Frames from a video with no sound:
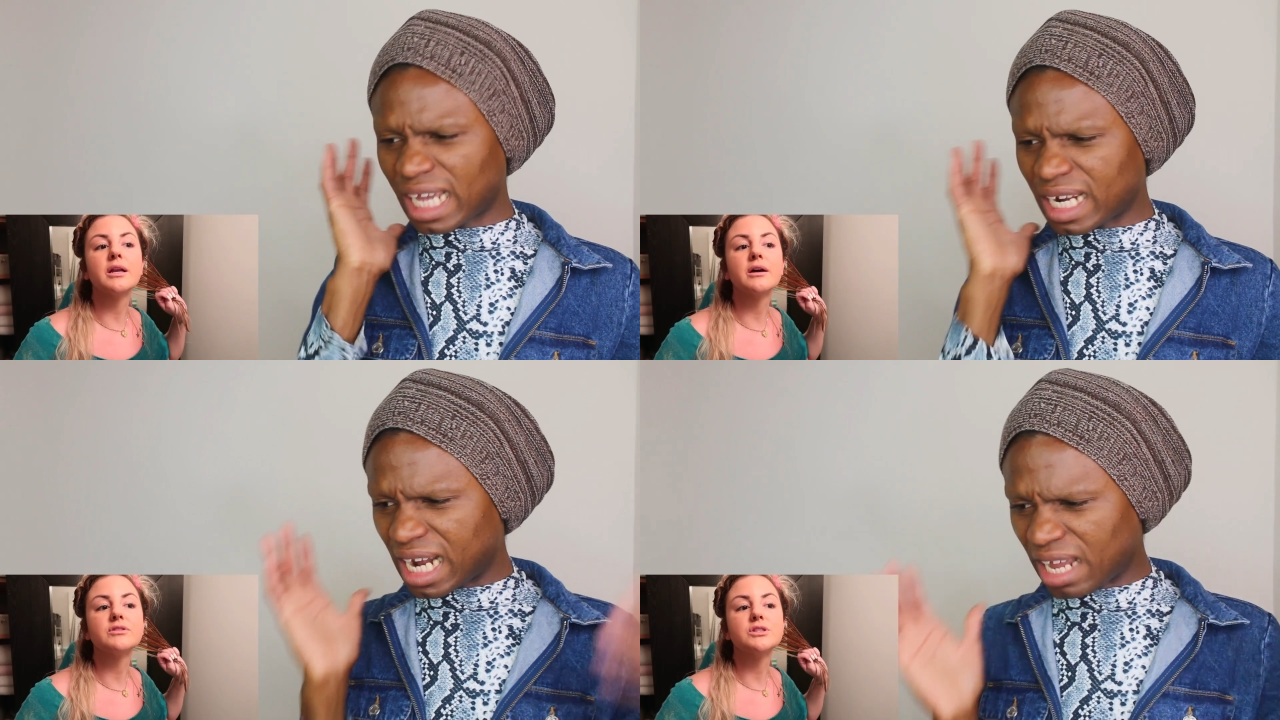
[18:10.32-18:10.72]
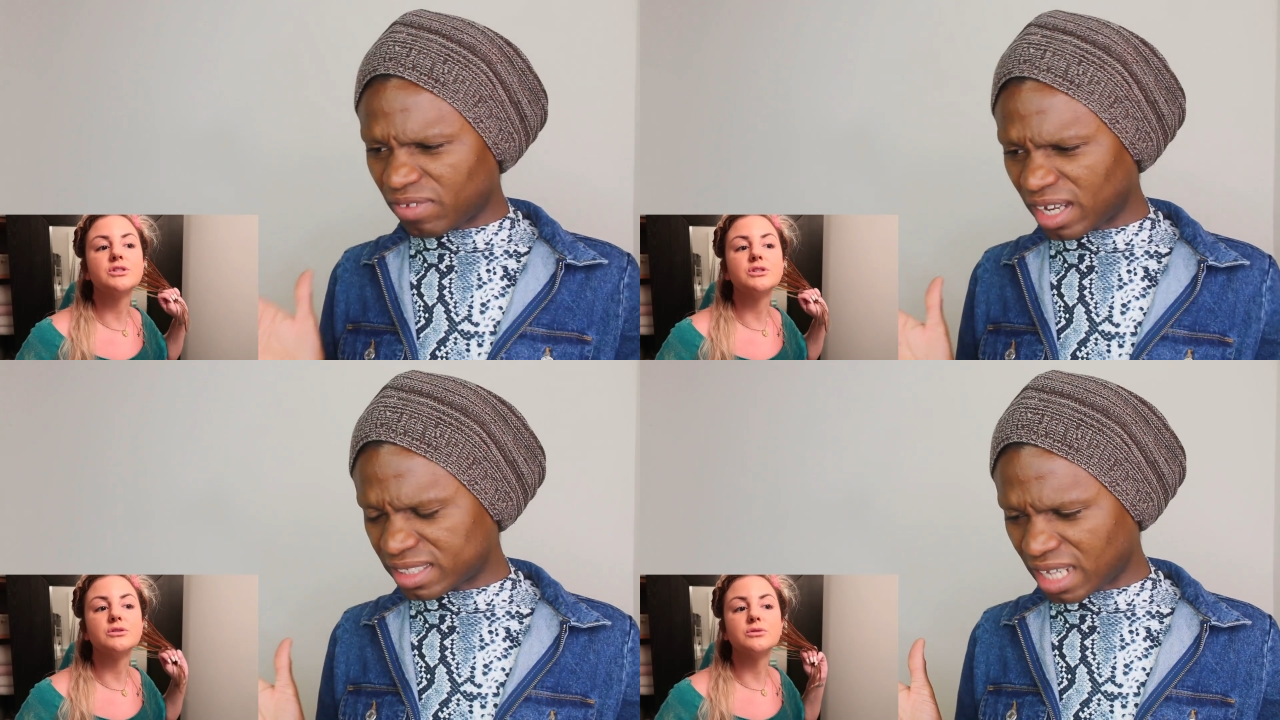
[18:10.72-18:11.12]
Speaker 1: side and left the
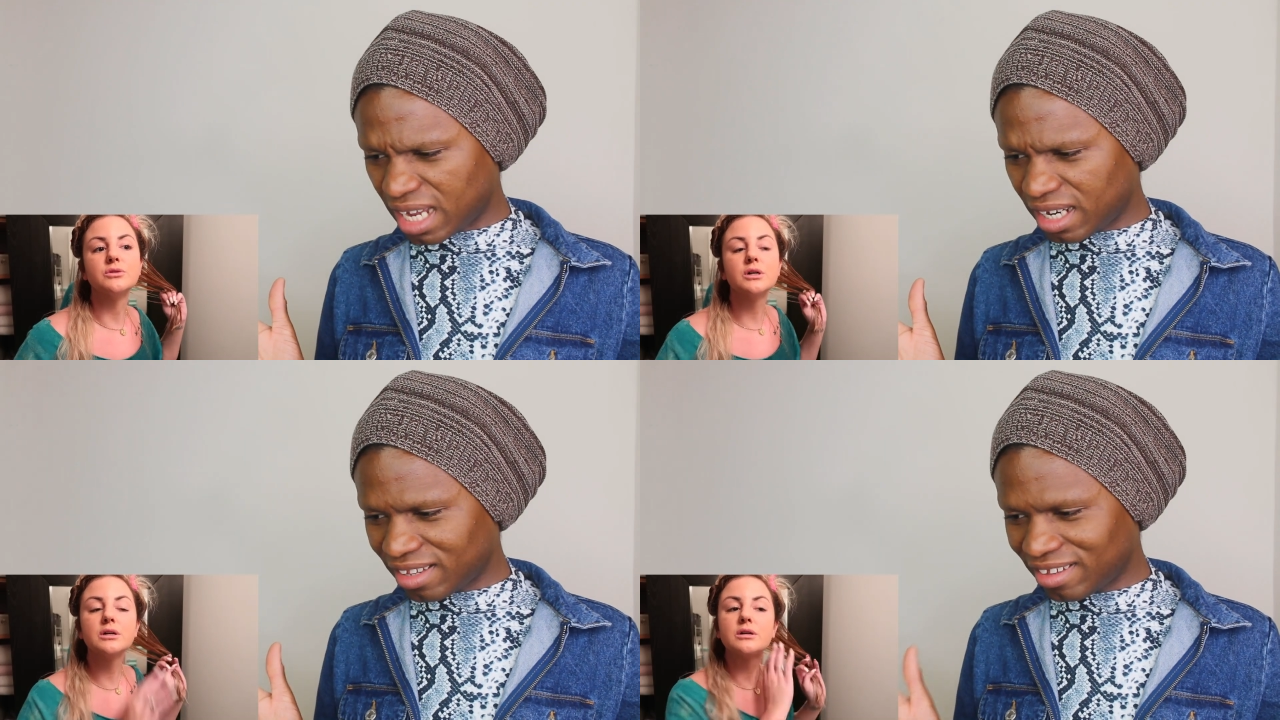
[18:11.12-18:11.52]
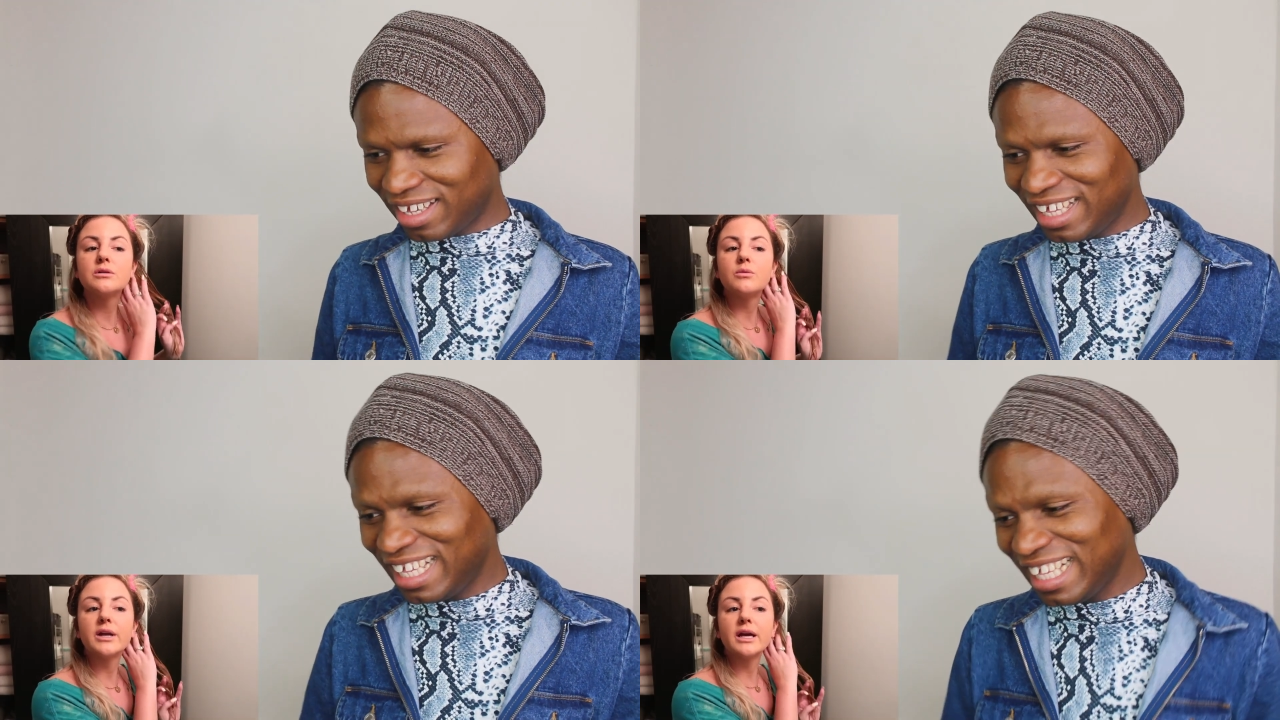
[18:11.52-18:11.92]
other side.
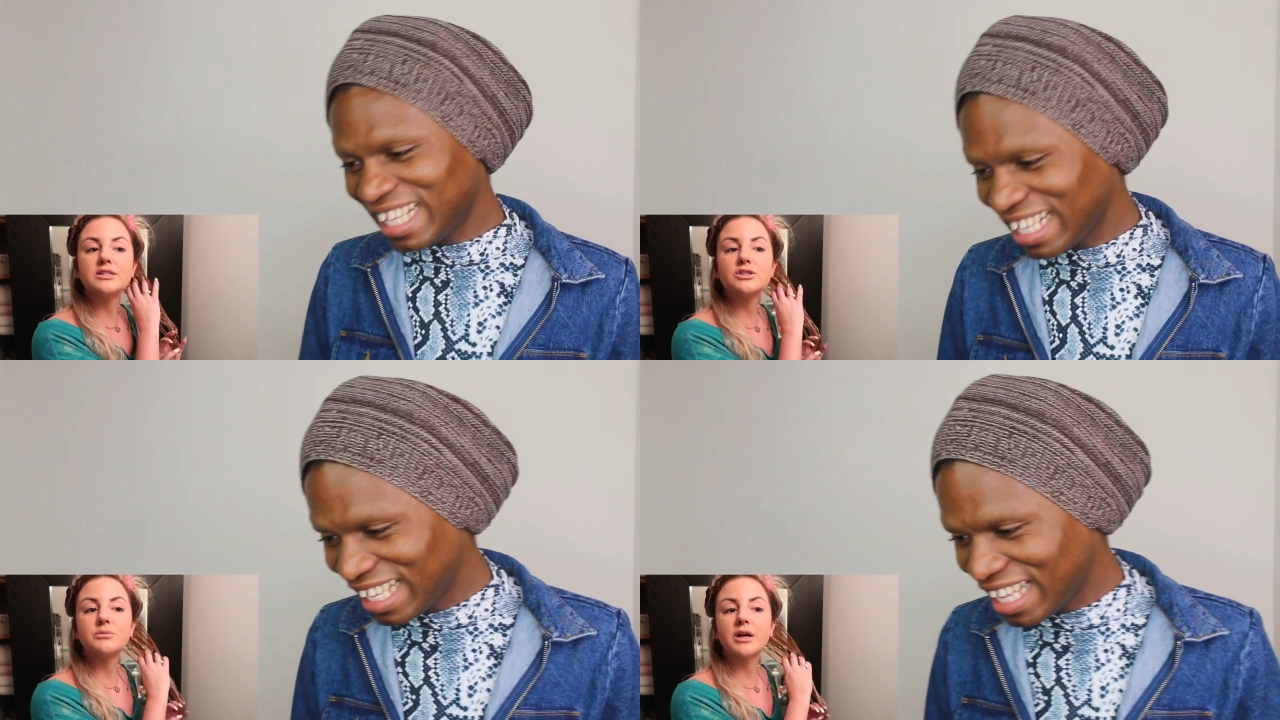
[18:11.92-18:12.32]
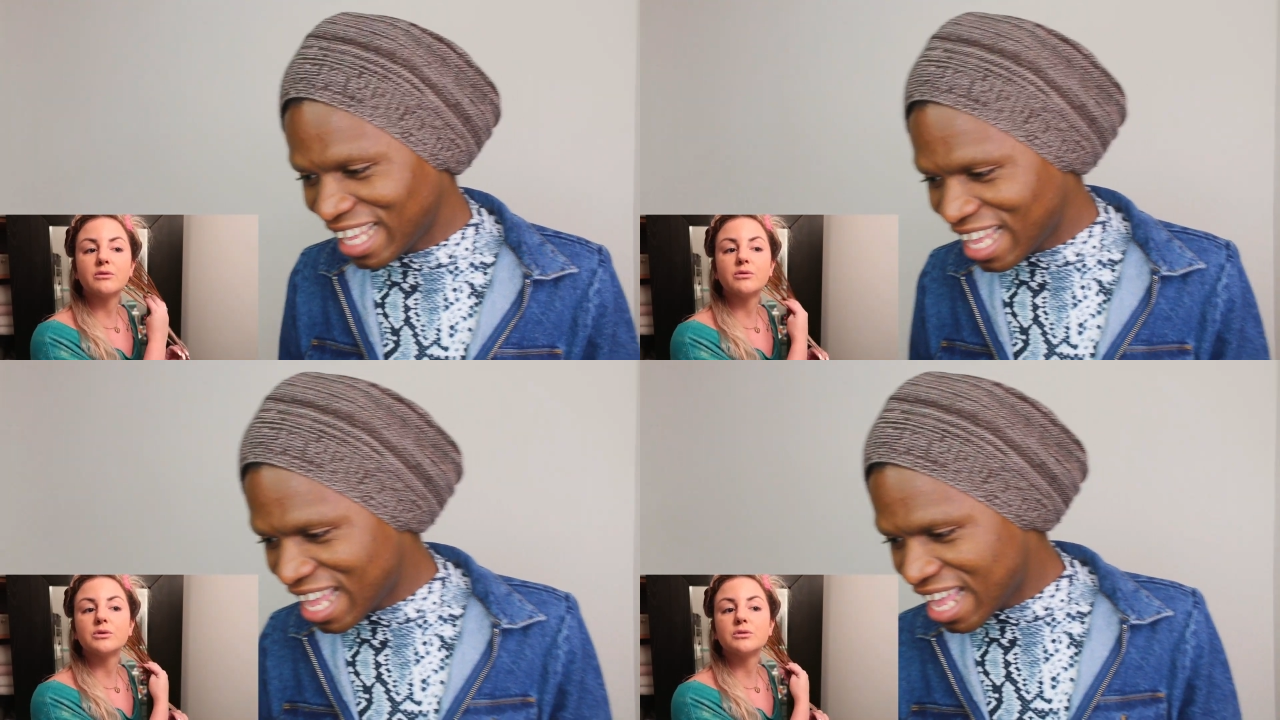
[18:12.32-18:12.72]
Speaker 2: When I do my
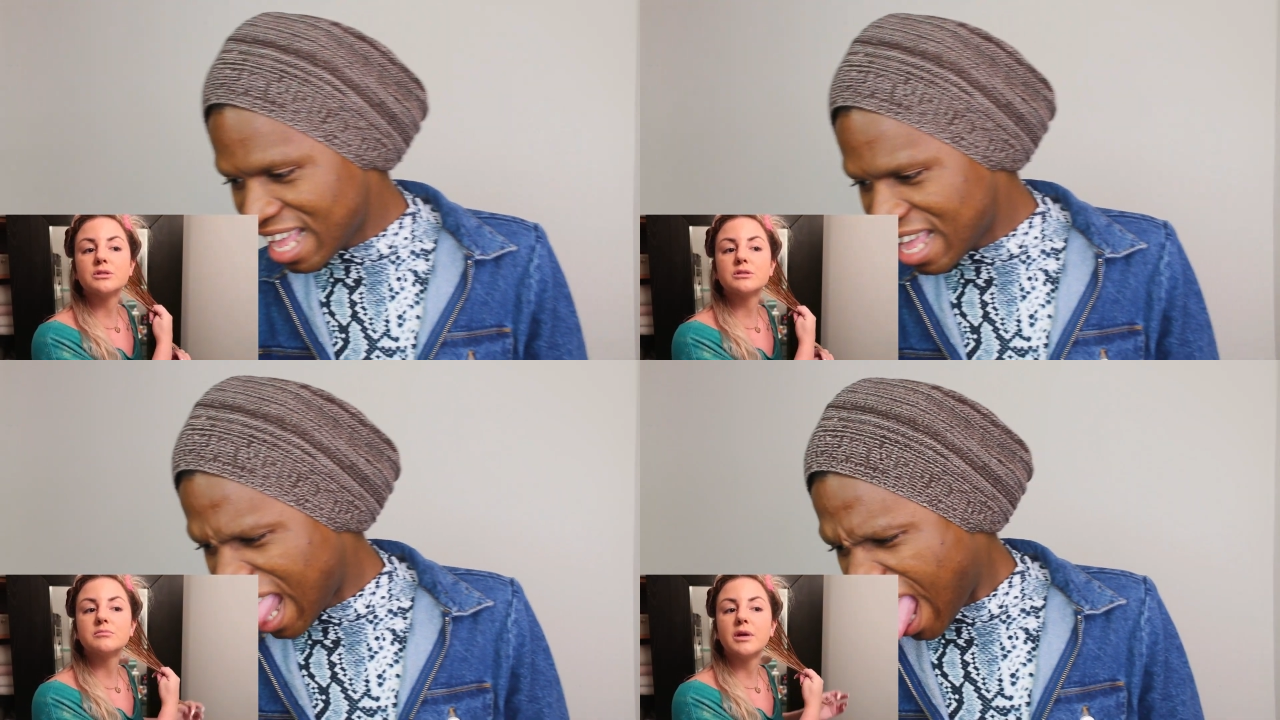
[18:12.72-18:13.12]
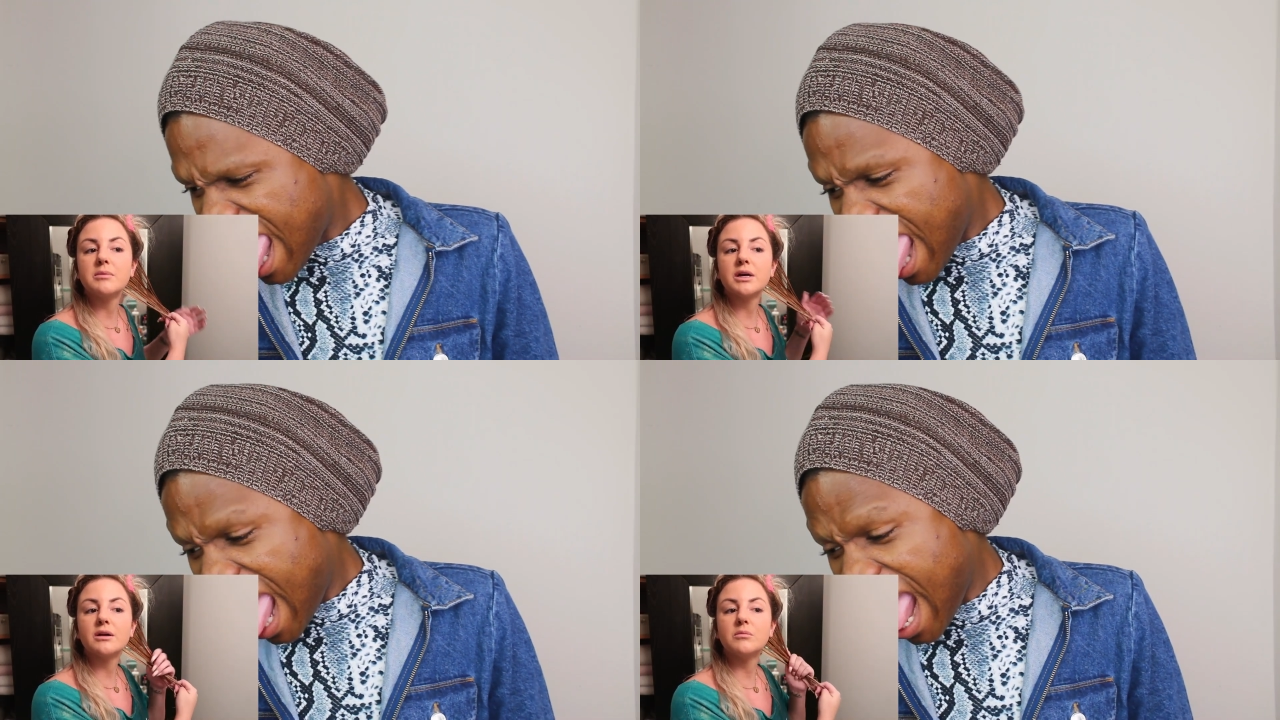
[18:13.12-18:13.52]
roots,
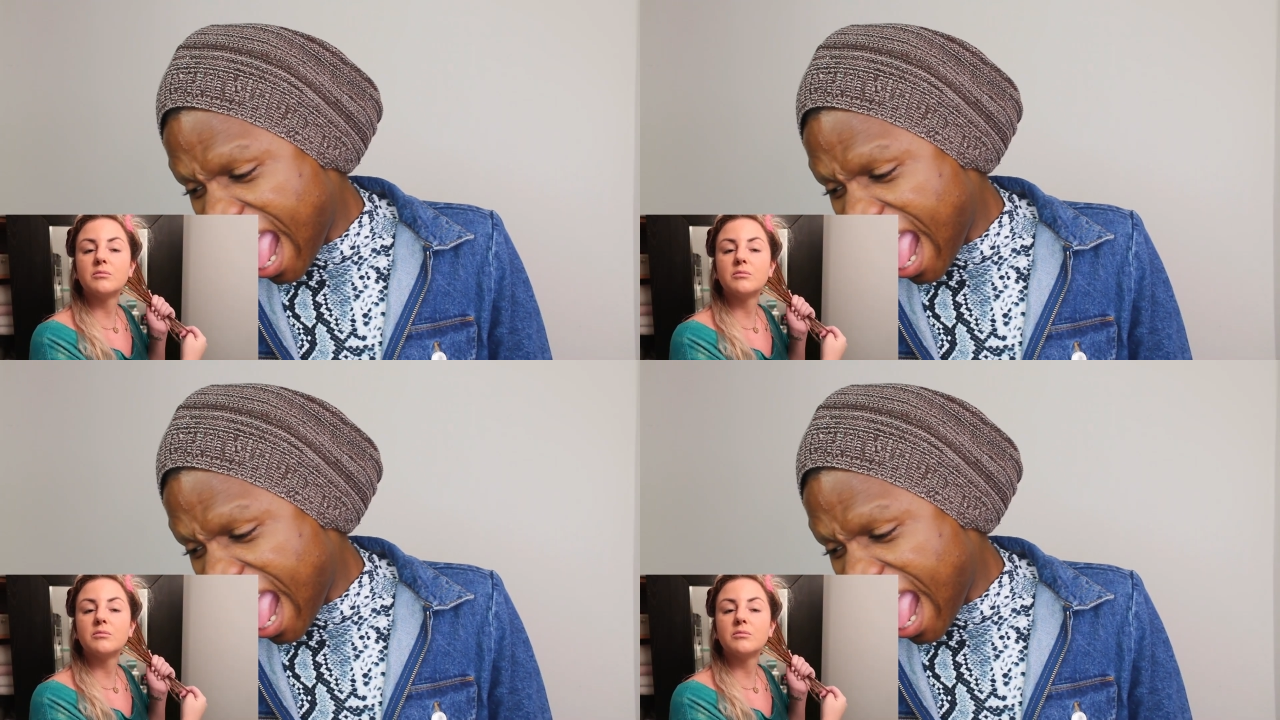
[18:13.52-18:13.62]
maybe I'll...